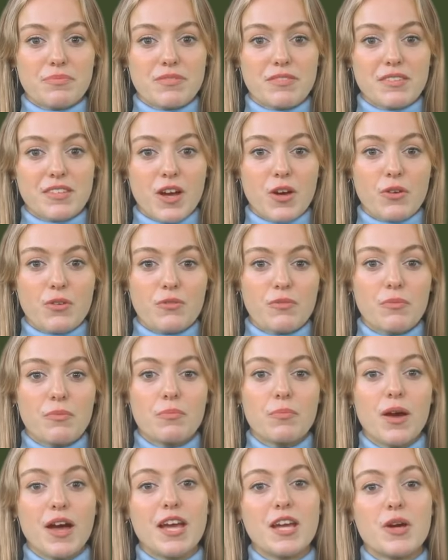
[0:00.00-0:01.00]
So,
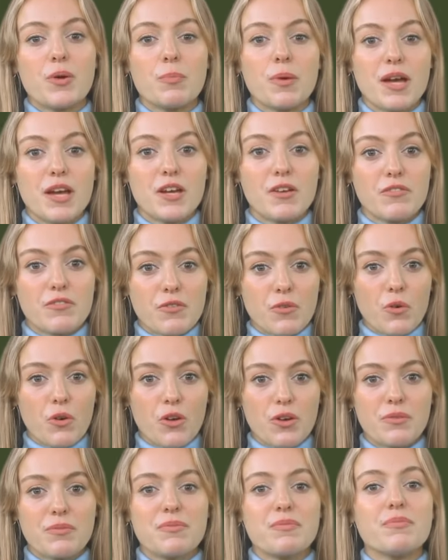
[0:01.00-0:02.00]
what are you waiting
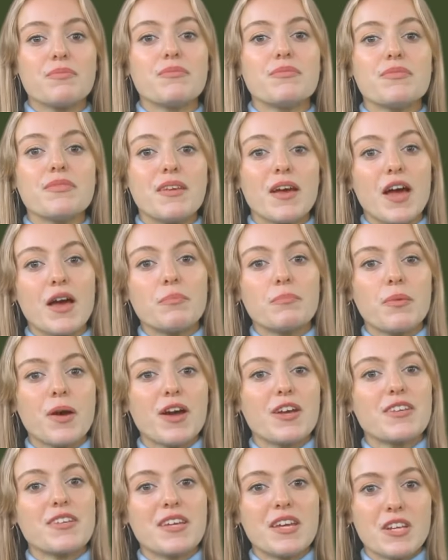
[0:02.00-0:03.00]
for?
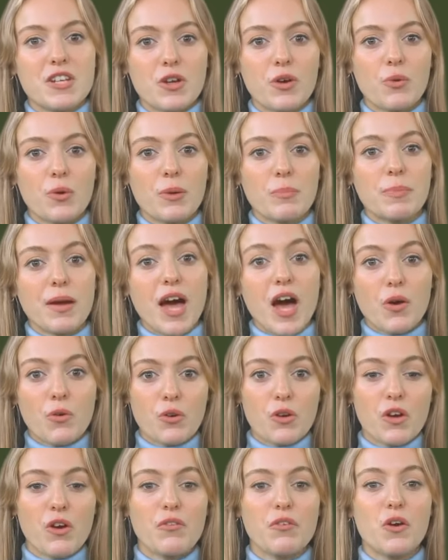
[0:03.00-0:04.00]
Unlock the healing
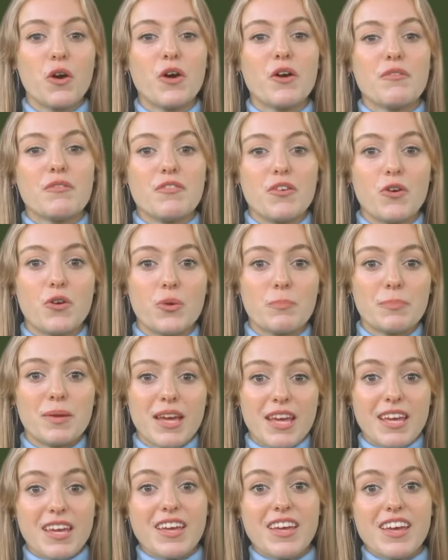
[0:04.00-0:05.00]
power of art
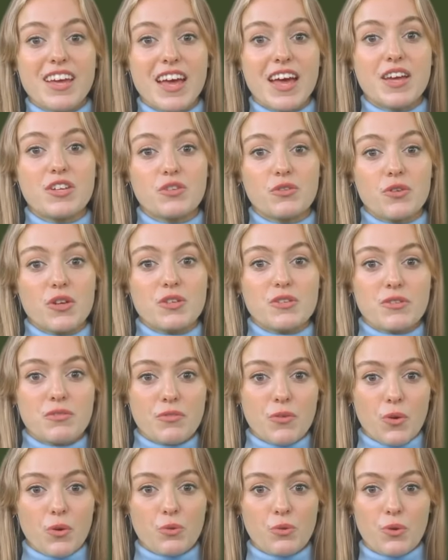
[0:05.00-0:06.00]
therapy and
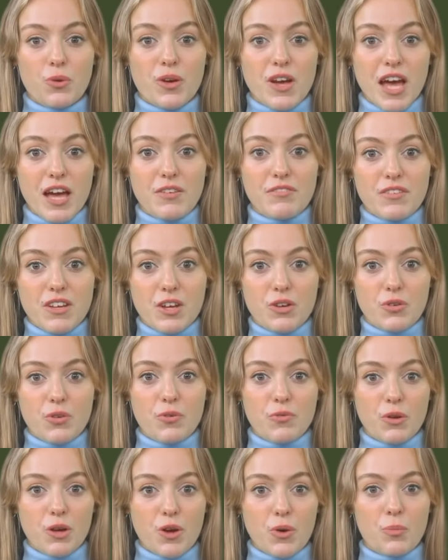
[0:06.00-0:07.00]
transform your life and
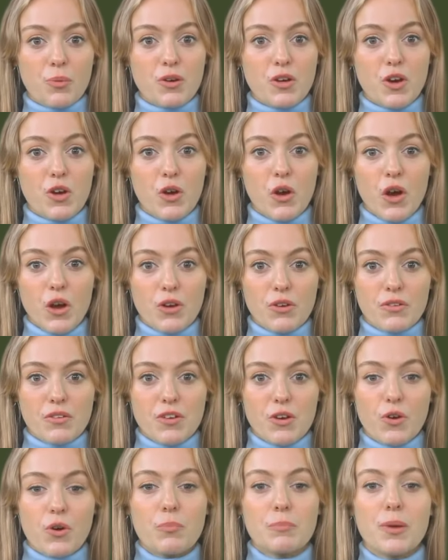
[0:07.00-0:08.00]
career with our Art
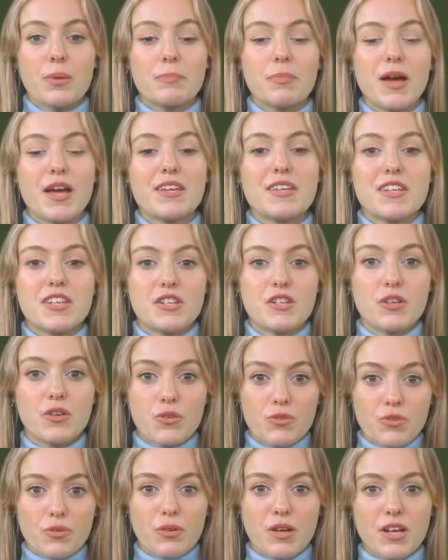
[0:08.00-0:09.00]
Therapy
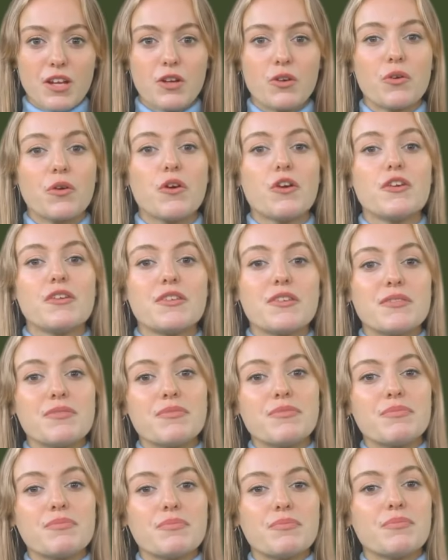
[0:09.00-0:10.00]
Practitioner training course.
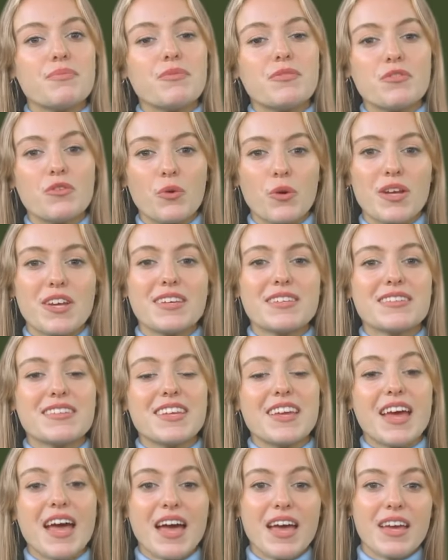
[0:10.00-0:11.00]
Join us
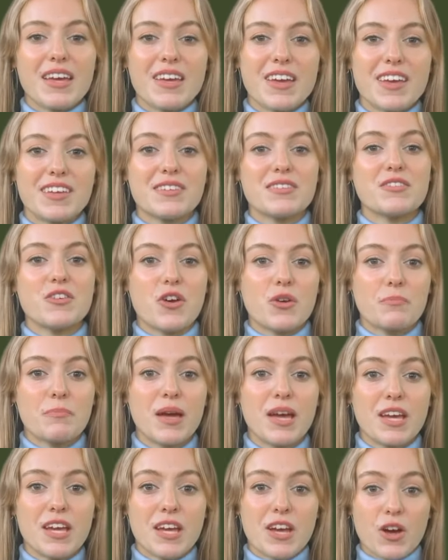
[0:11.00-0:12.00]
today and start
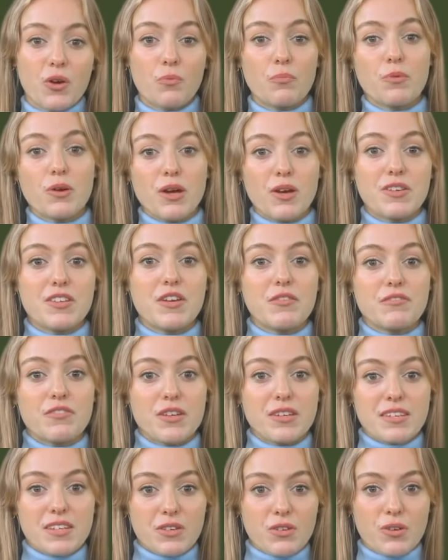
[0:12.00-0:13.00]
making a real
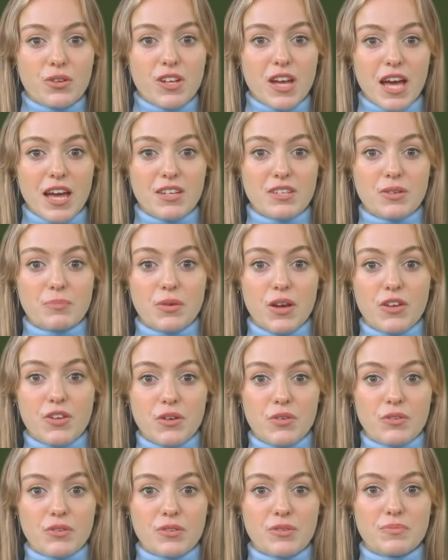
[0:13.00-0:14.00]
difference in the lives of
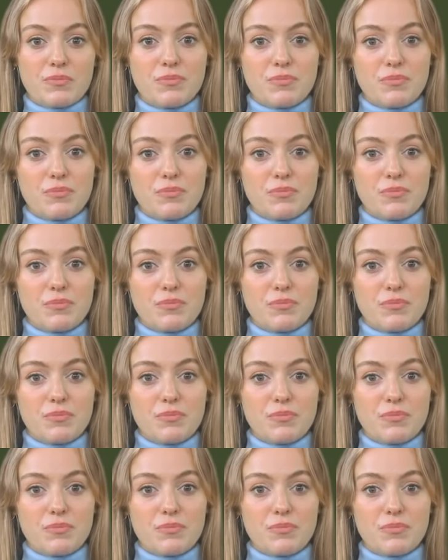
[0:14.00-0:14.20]
others.